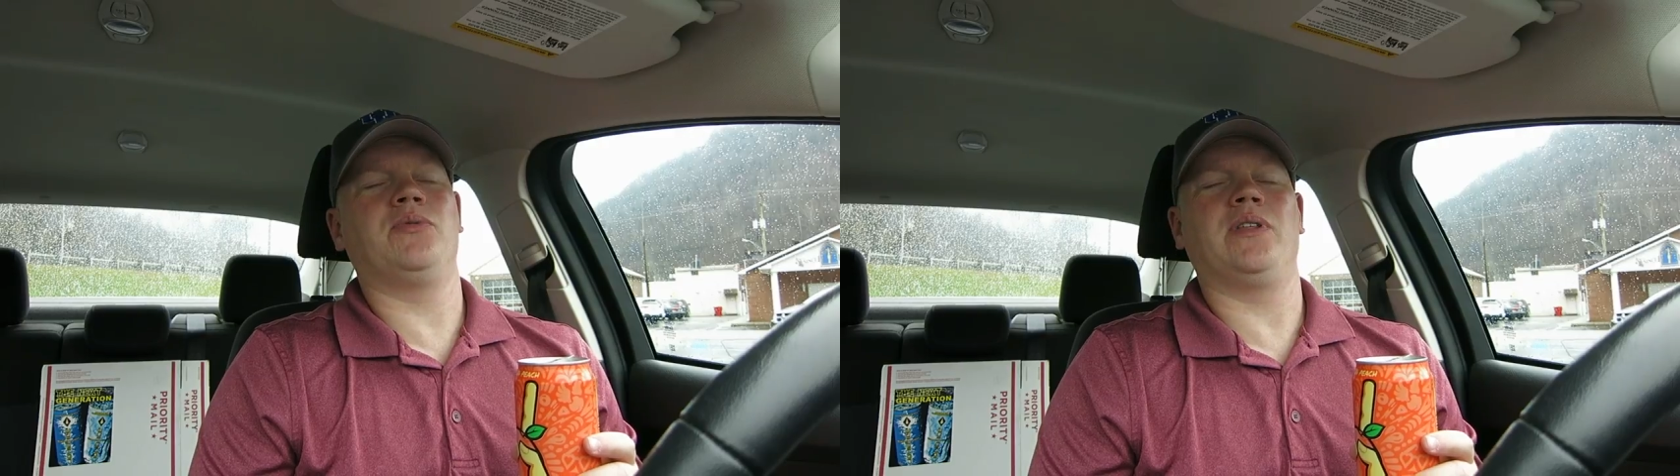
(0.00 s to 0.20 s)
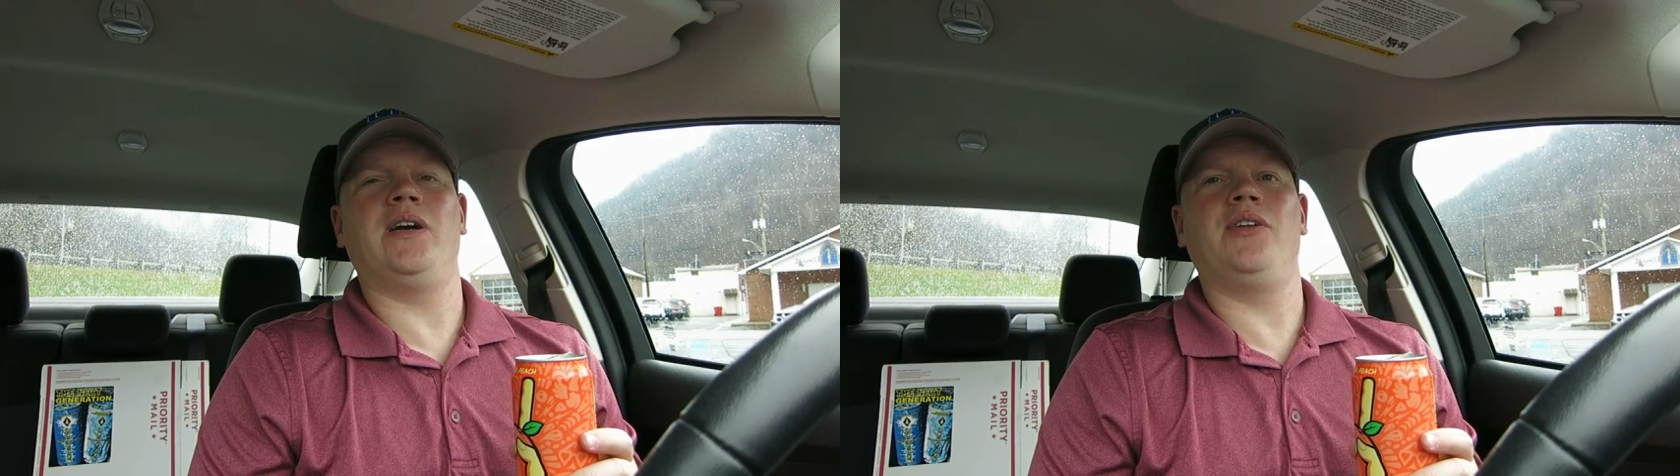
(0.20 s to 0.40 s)

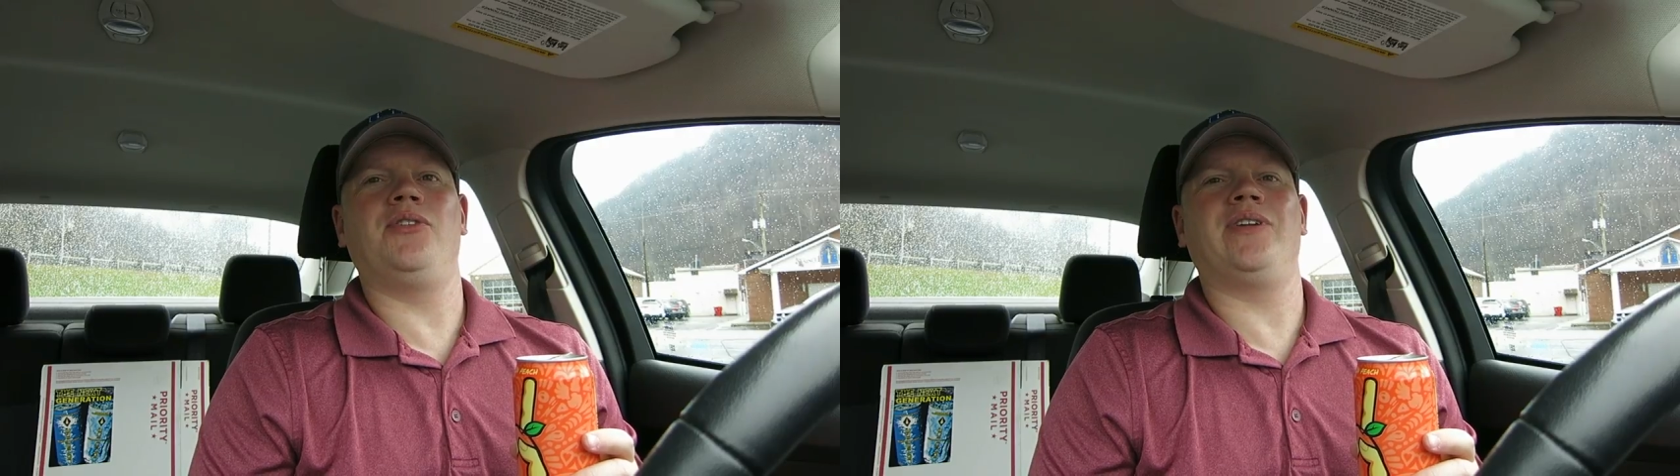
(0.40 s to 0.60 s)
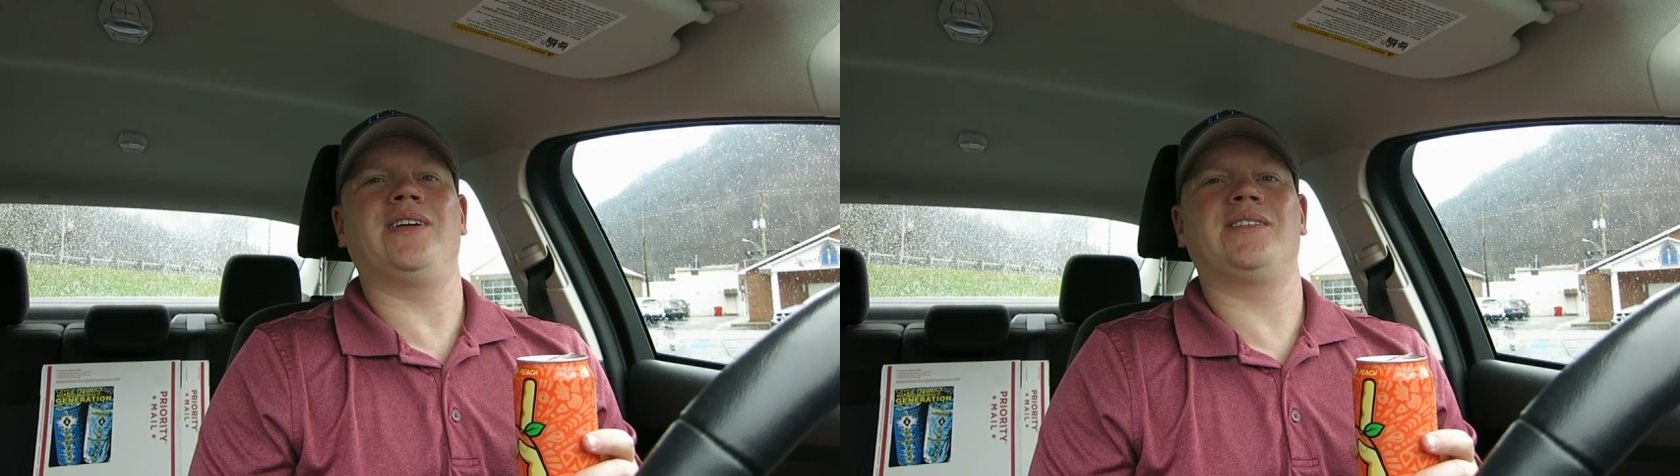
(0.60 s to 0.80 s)
with
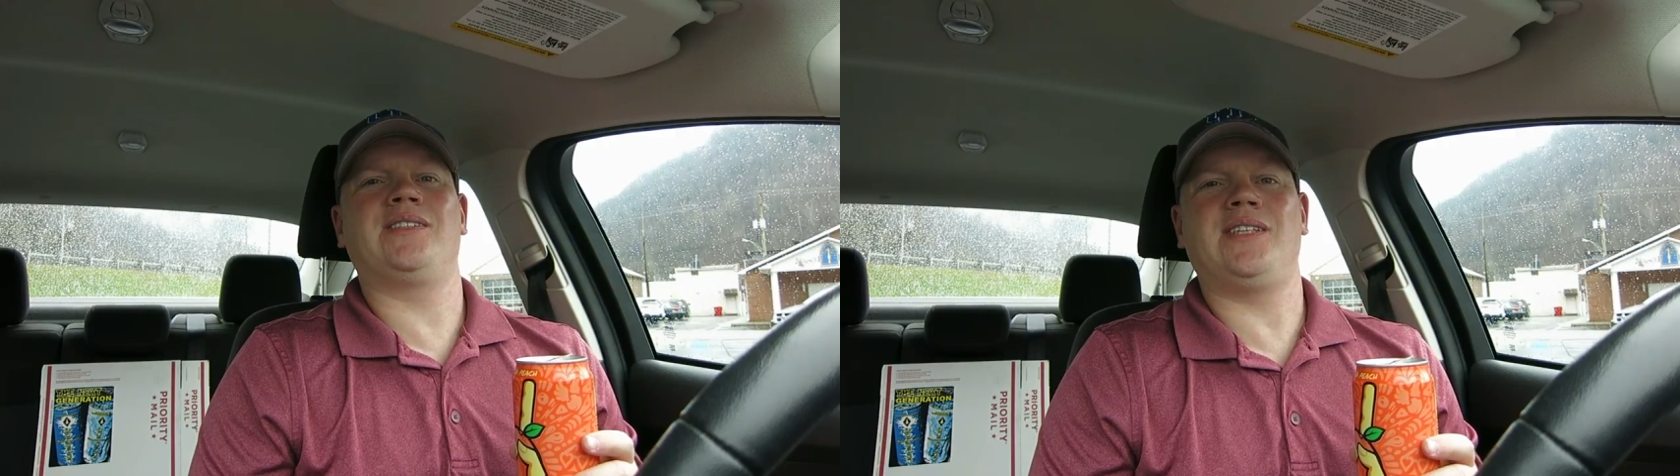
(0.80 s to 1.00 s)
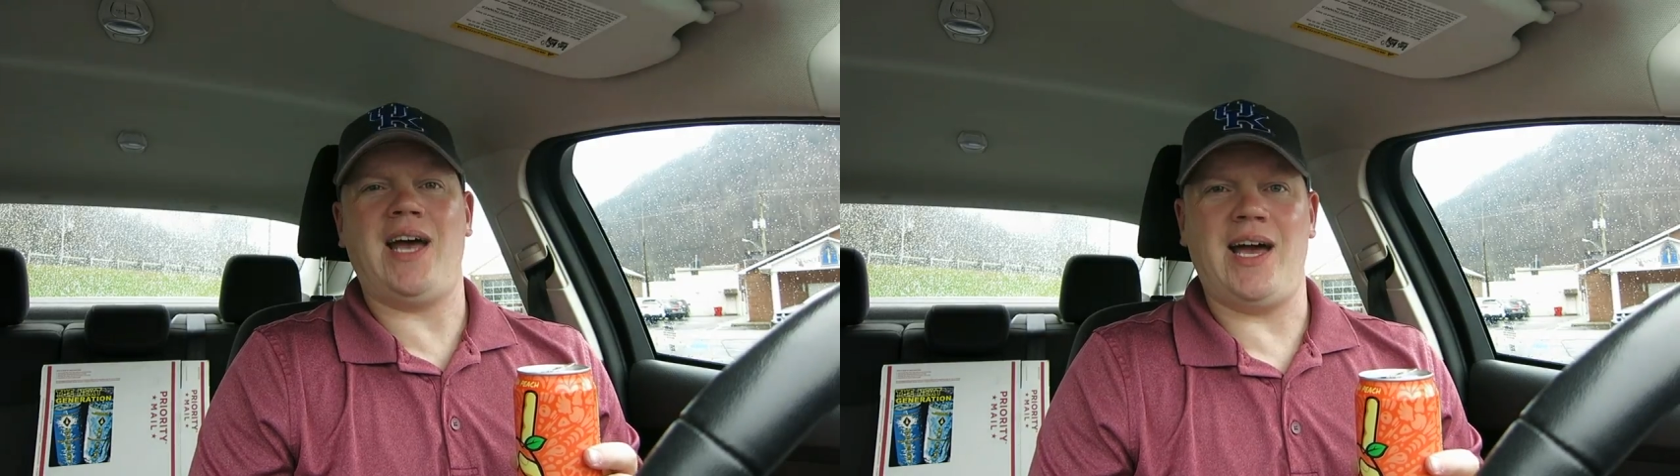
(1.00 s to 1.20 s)
another
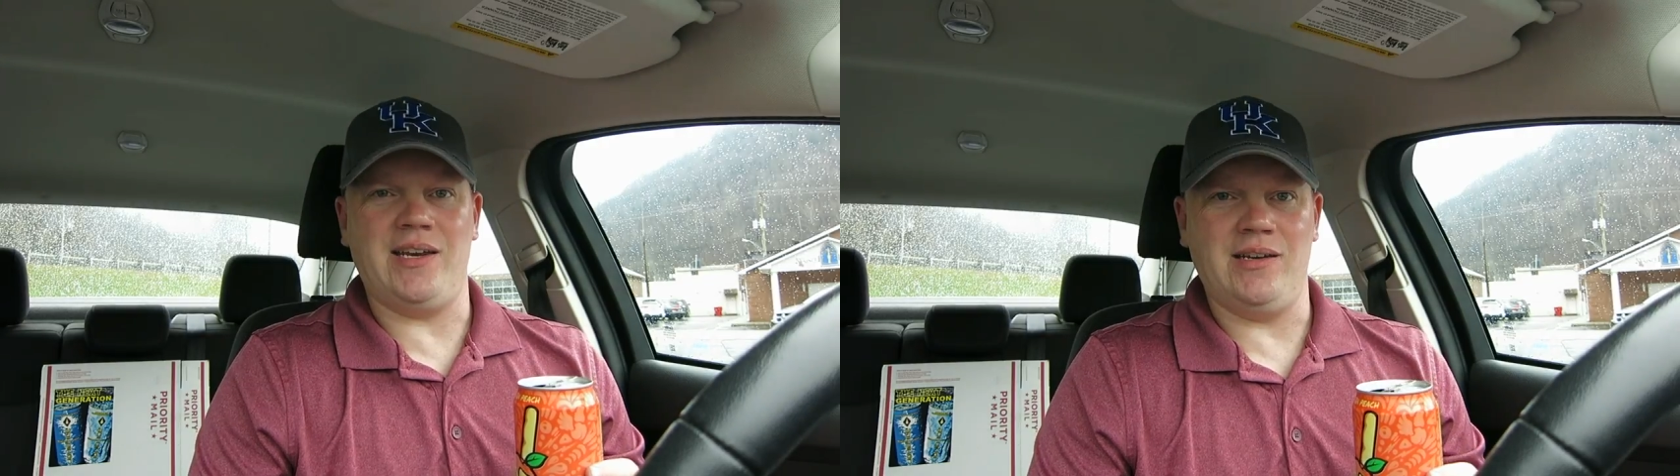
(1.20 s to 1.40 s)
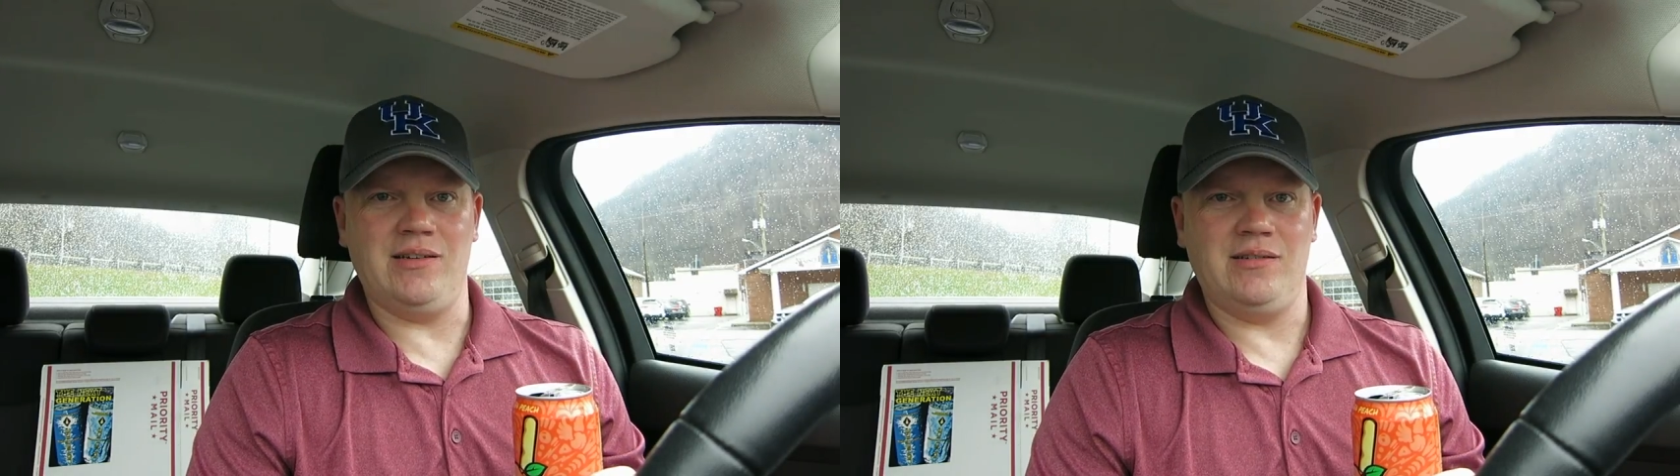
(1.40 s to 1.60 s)
exciting,